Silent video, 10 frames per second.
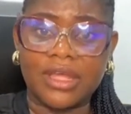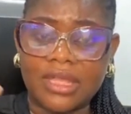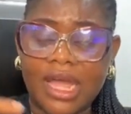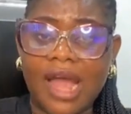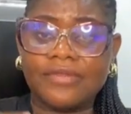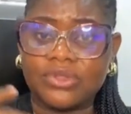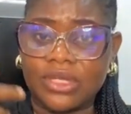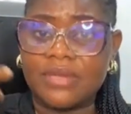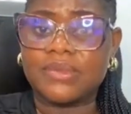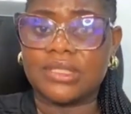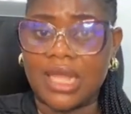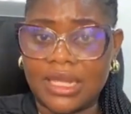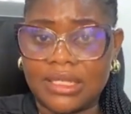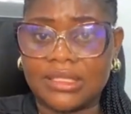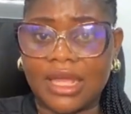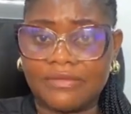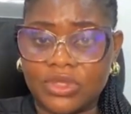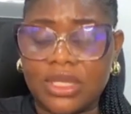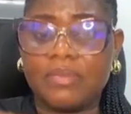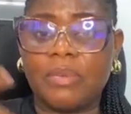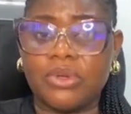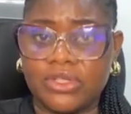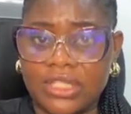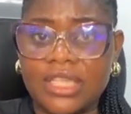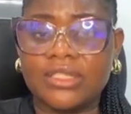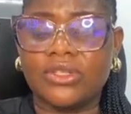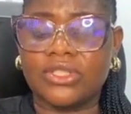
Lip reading: I think I have to keep saying it. I have to keep apologizing